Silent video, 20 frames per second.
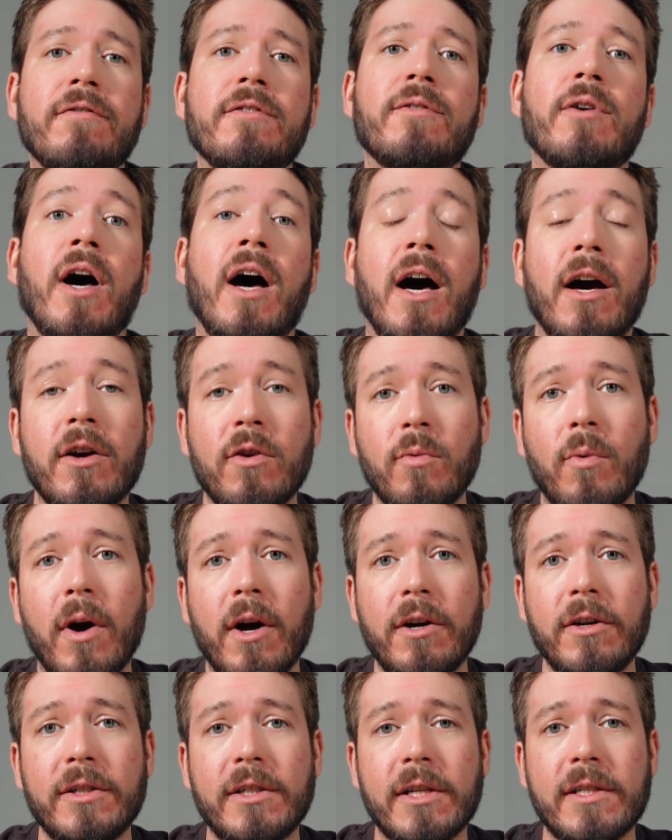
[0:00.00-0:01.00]
Hotter
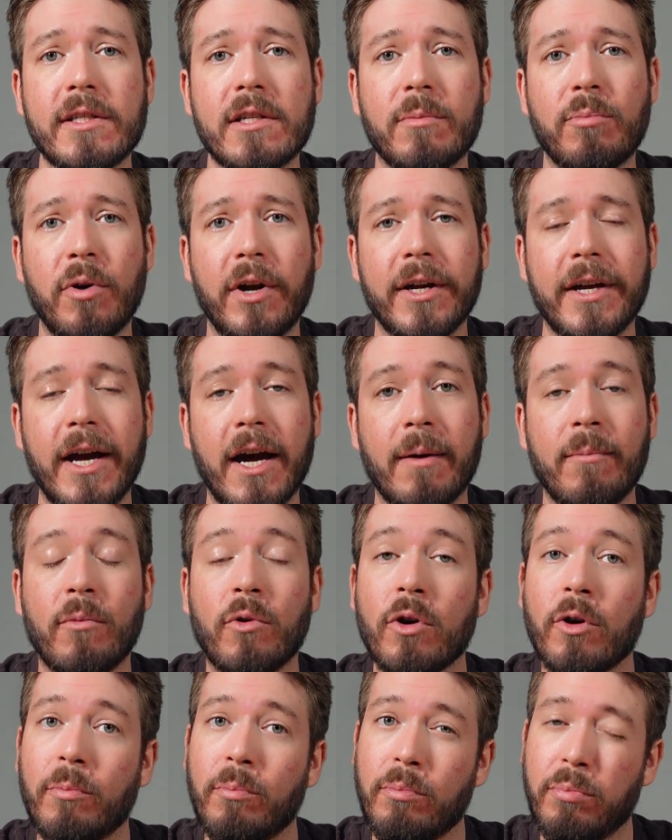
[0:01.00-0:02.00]
water tends to bring out
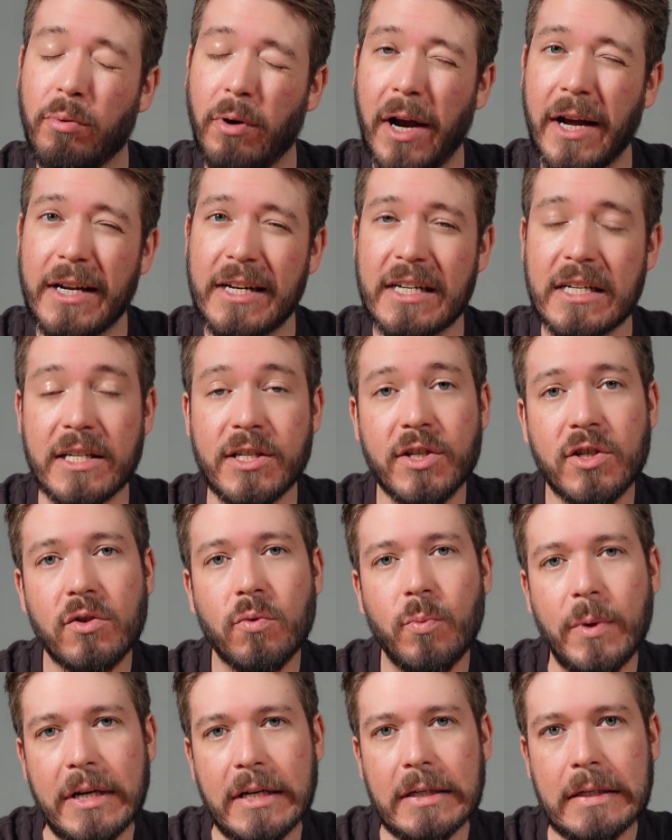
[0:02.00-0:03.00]
more brightness,
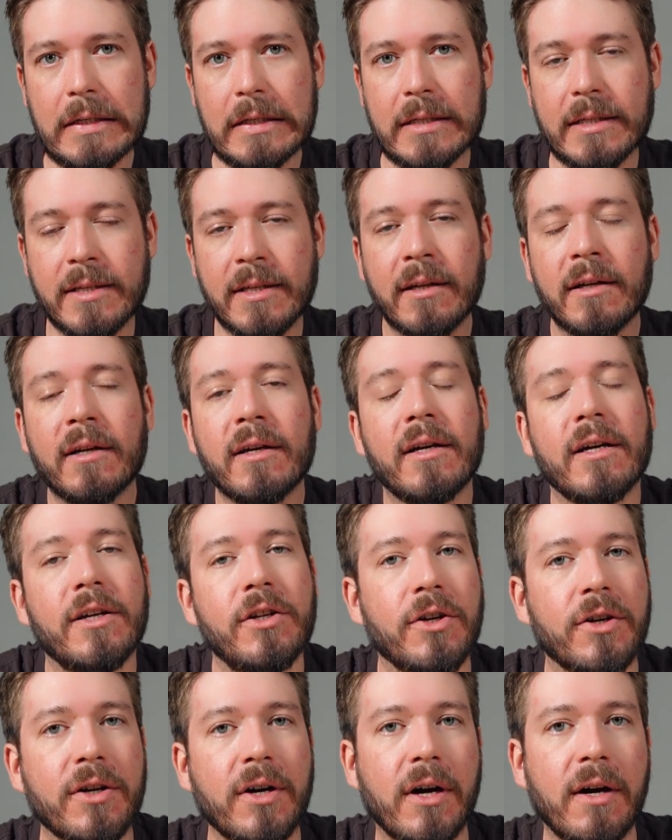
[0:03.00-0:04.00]
sweetness in
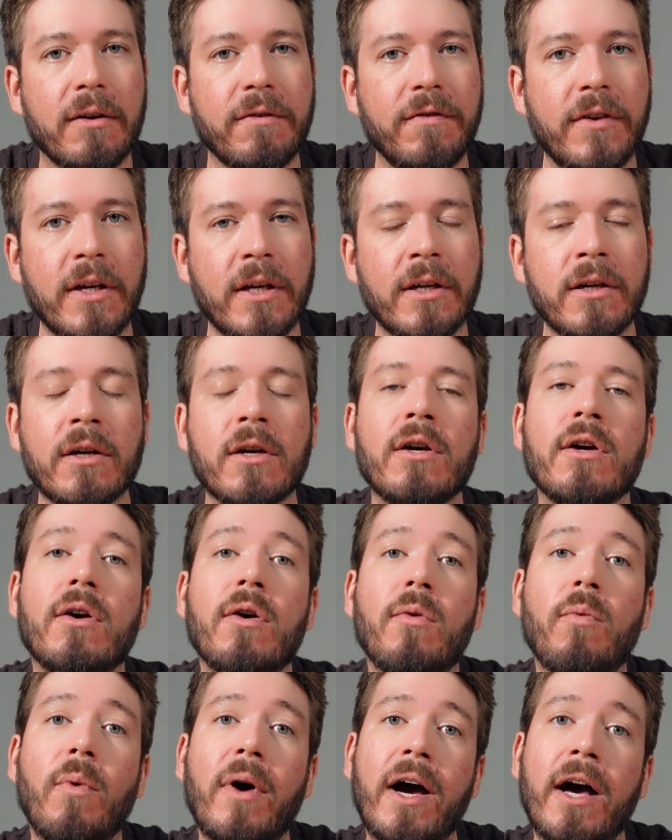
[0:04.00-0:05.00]
your coffee,
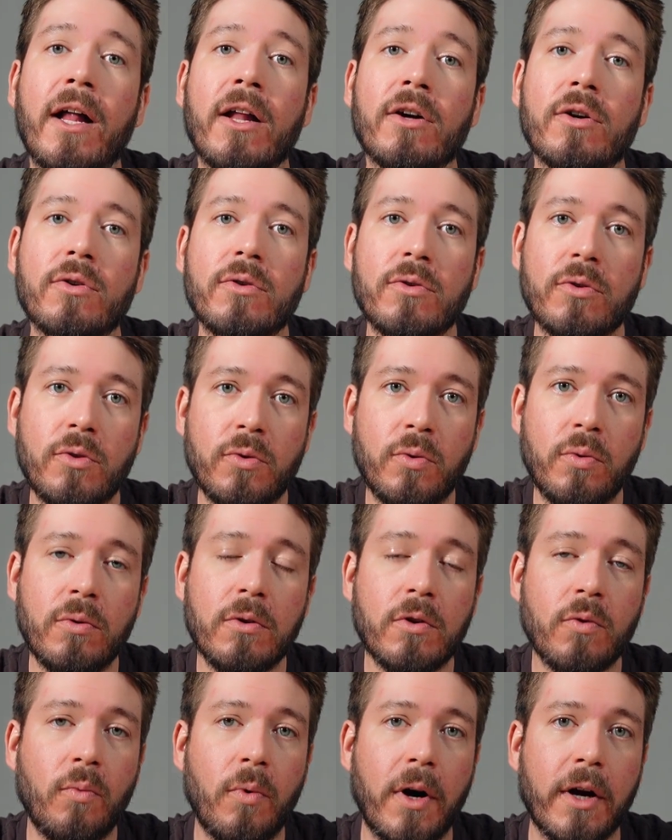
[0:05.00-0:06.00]
while
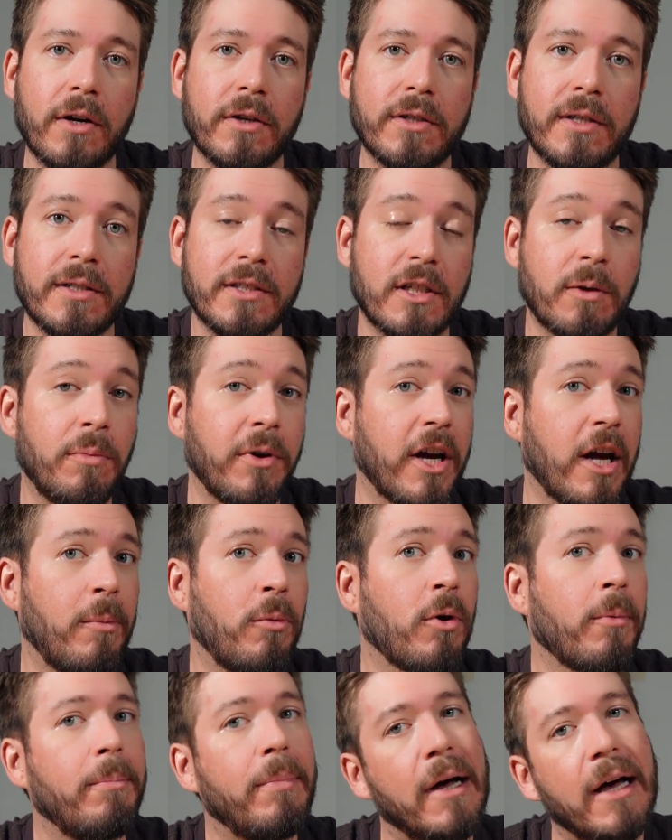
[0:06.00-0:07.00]
cooler water tends to bring out
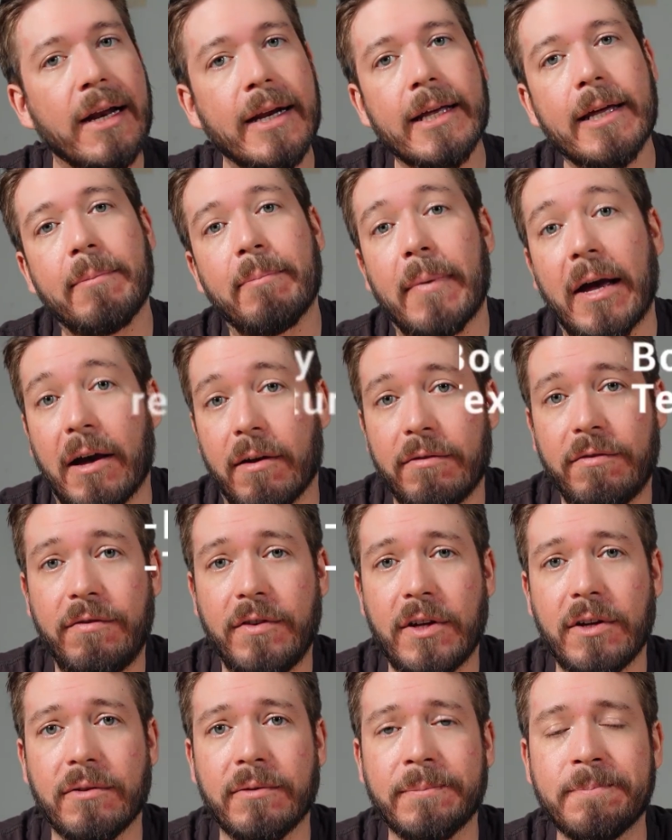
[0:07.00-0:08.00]
more body and
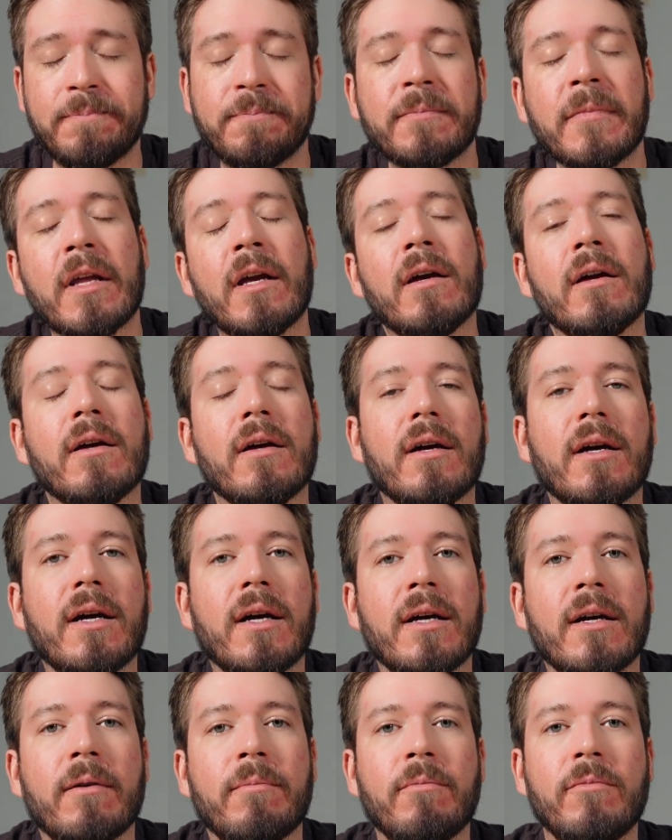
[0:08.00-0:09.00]

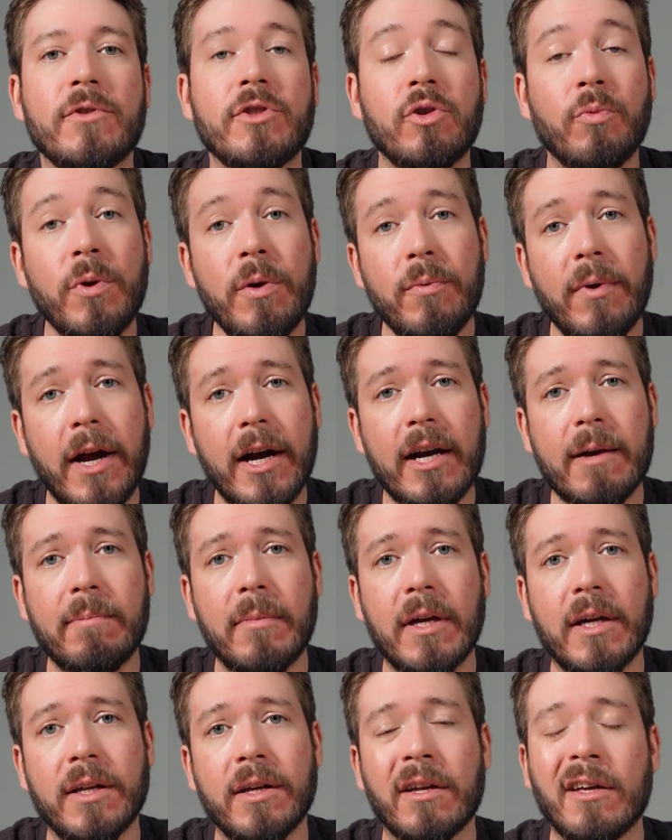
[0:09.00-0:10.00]
mouthfeel. So we
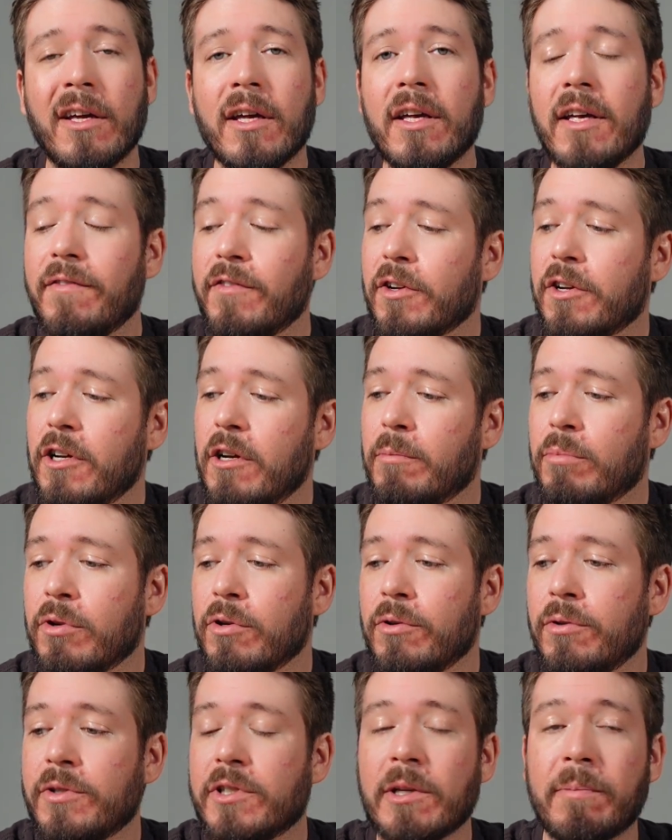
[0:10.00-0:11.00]
recommend if you're gonna
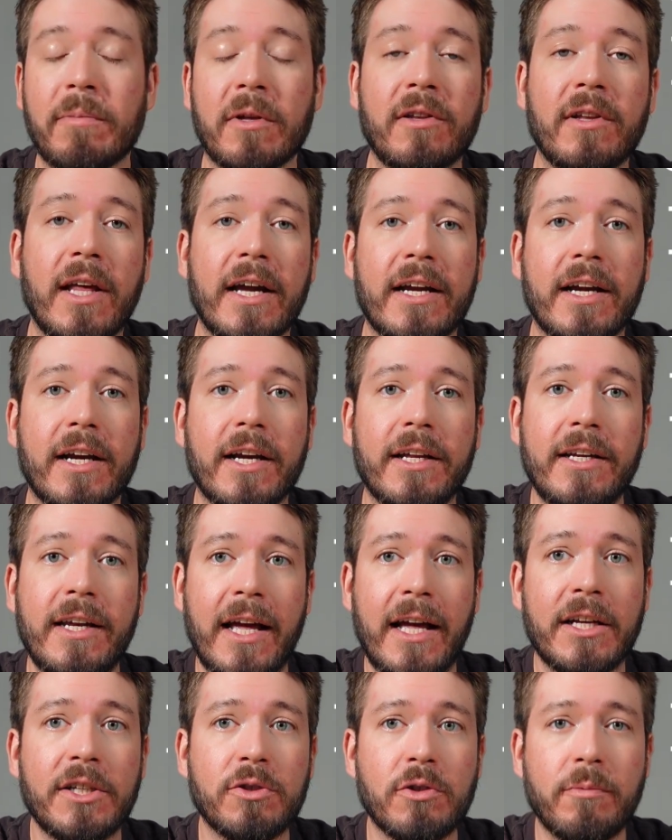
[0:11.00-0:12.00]
brew something like a
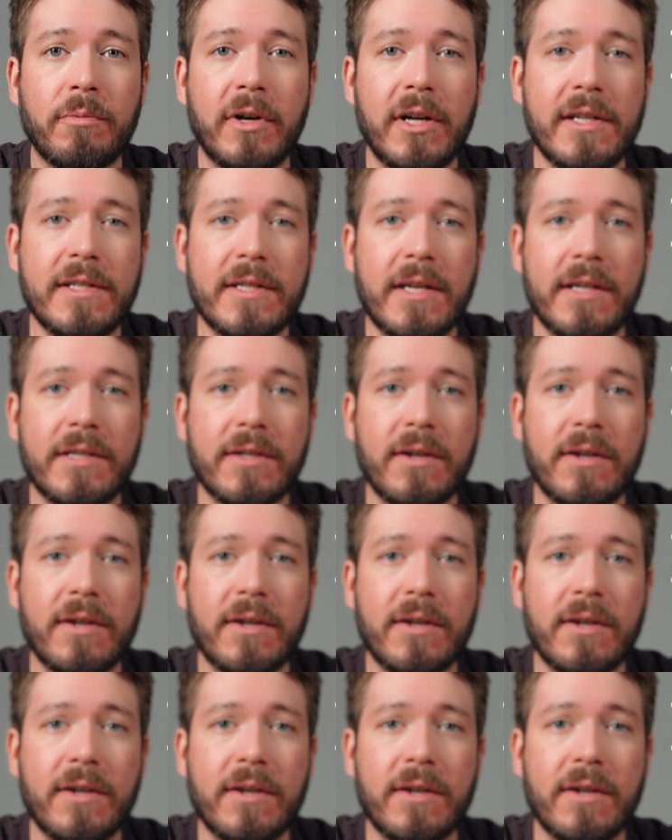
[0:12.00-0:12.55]
natural process